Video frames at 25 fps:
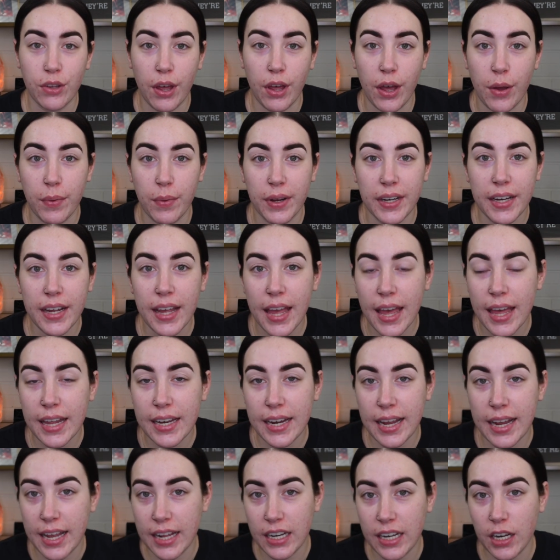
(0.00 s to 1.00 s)
so I went
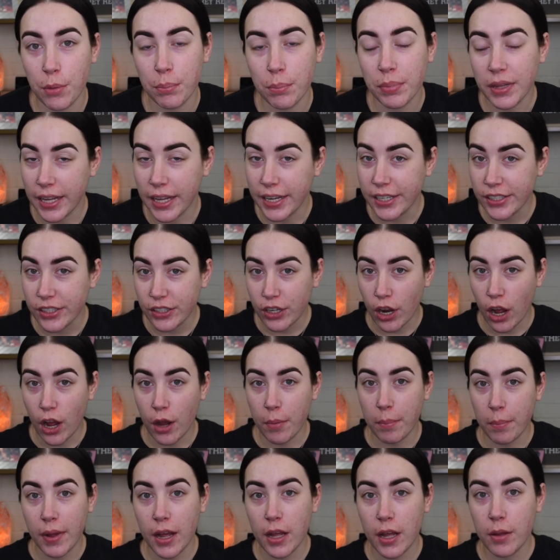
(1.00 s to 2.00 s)
ahead and placed
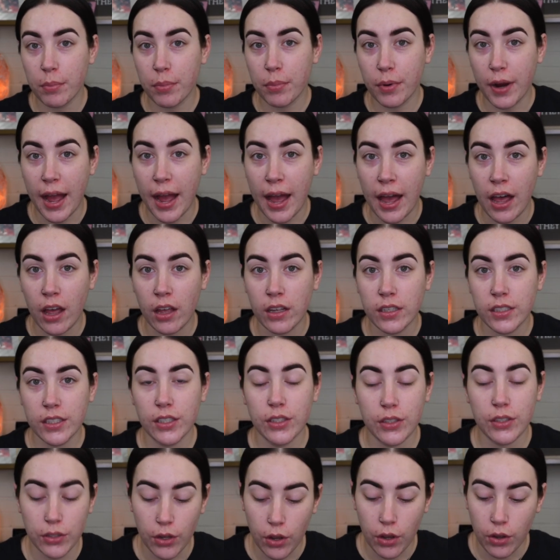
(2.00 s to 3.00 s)
on my
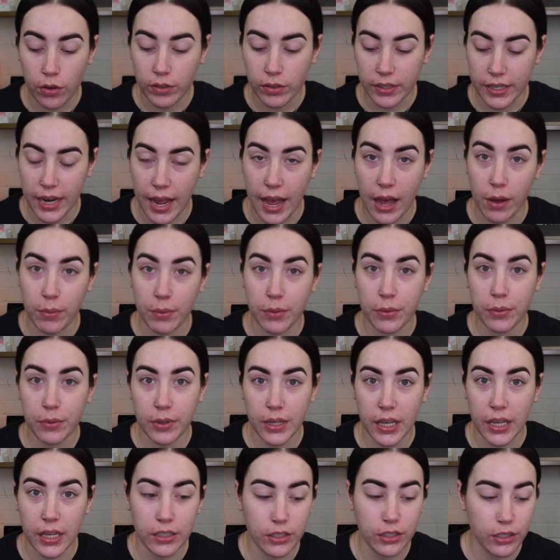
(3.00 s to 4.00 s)
brows. So now we
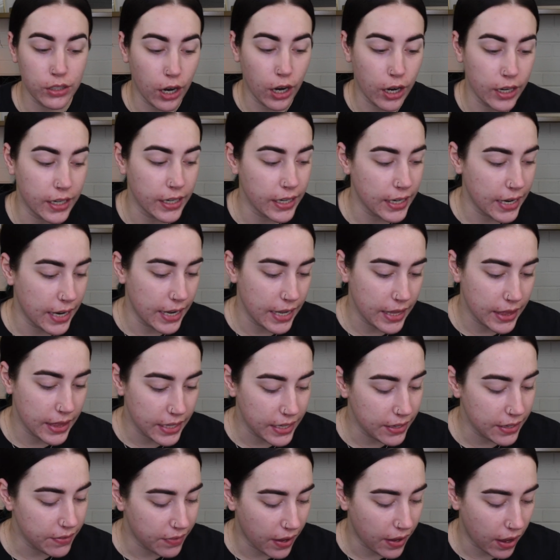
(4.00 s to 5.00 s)
will get started in
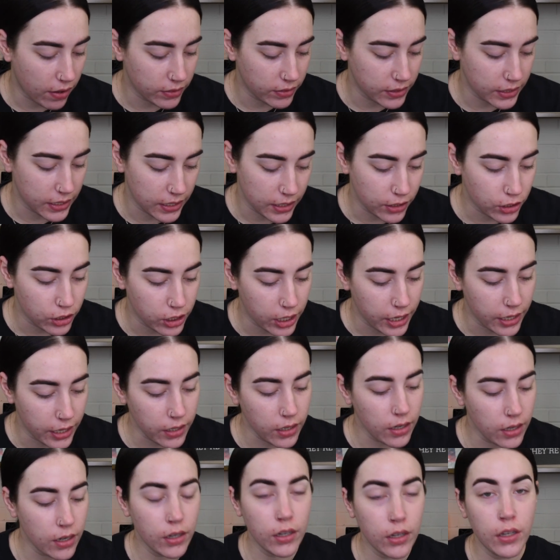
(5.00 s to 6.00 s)
the
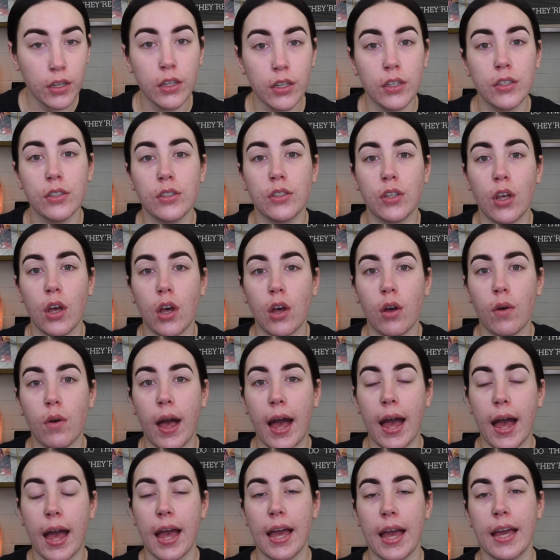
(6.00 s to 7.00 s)
foundation. So
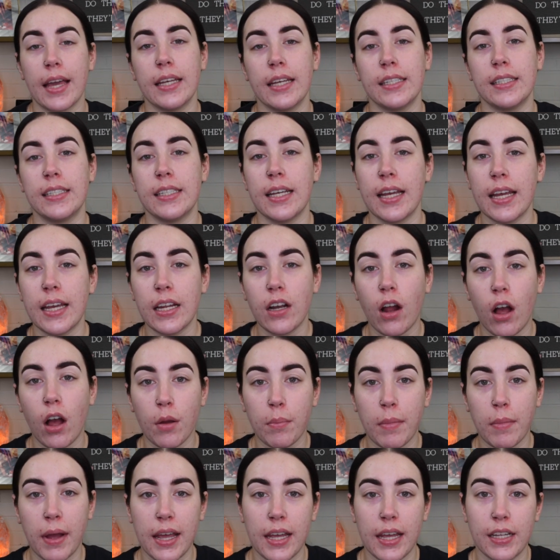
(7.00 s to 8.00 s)
I did
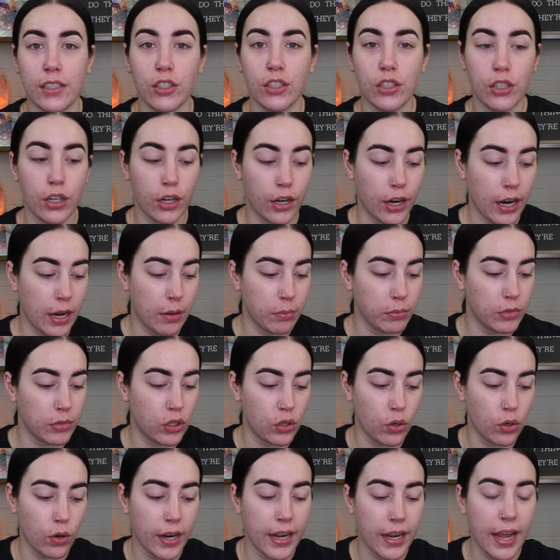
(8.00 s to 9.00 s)
on my Instagram
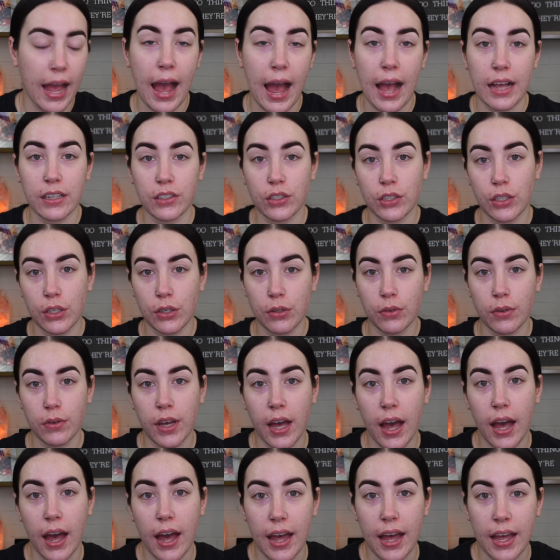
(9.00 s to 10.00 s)
story ask you
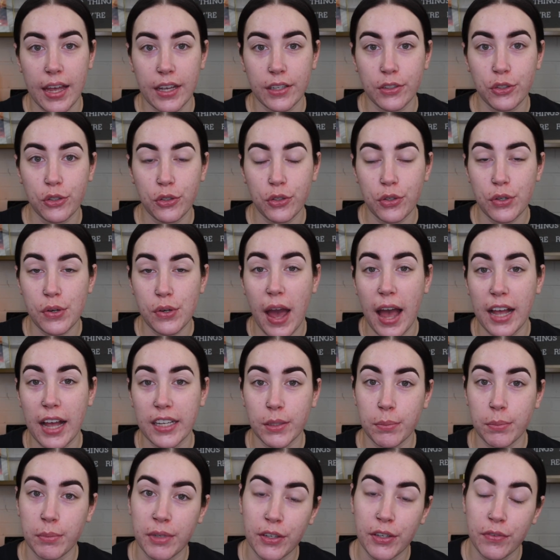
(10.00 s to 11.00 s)
guys to
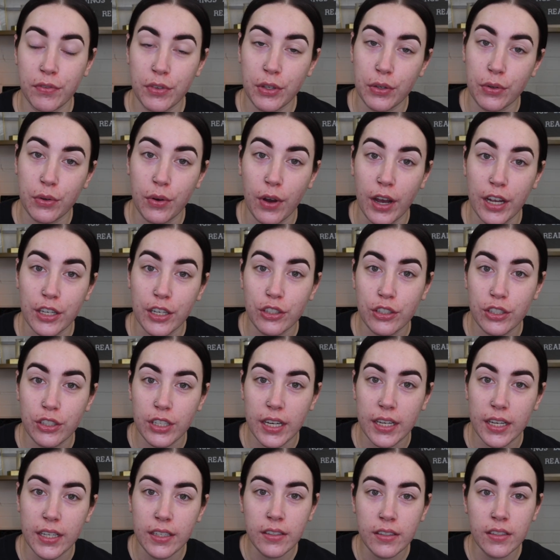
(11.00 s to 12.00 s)
ask me a few
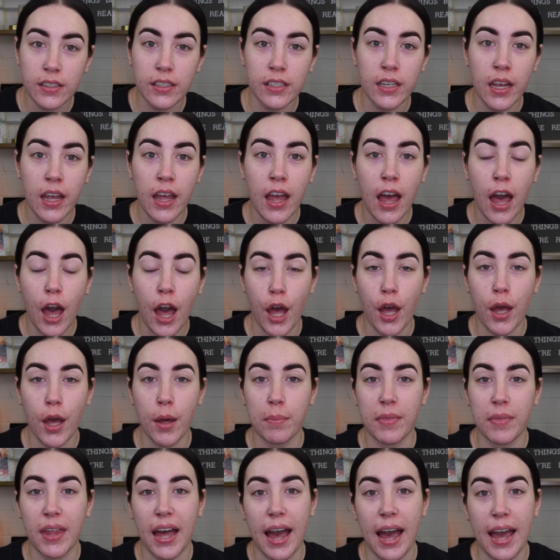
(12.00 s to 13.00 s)
questions
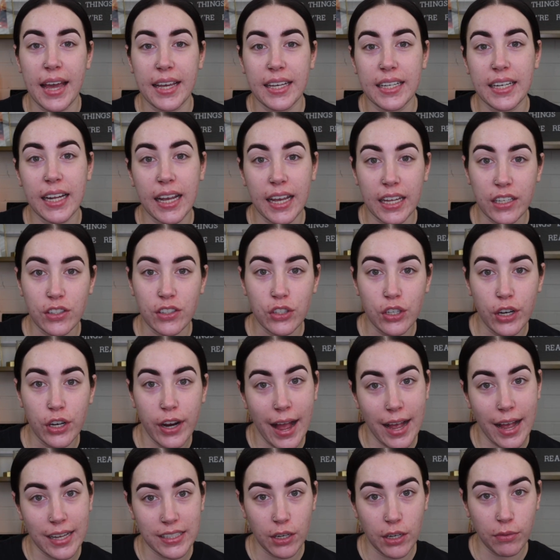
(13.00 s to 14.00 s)
that I can answer
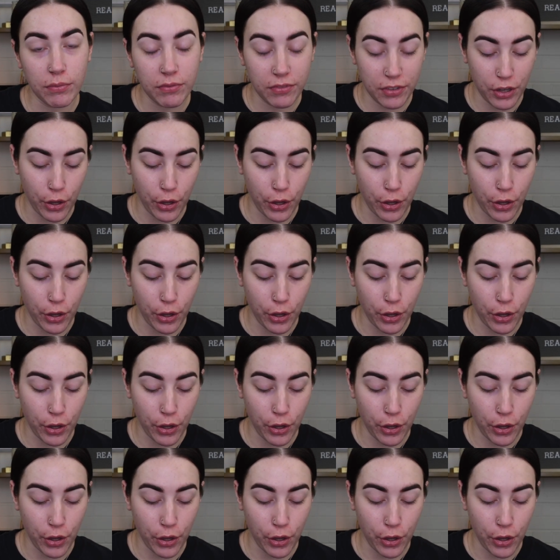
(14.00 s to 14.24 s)
as I'm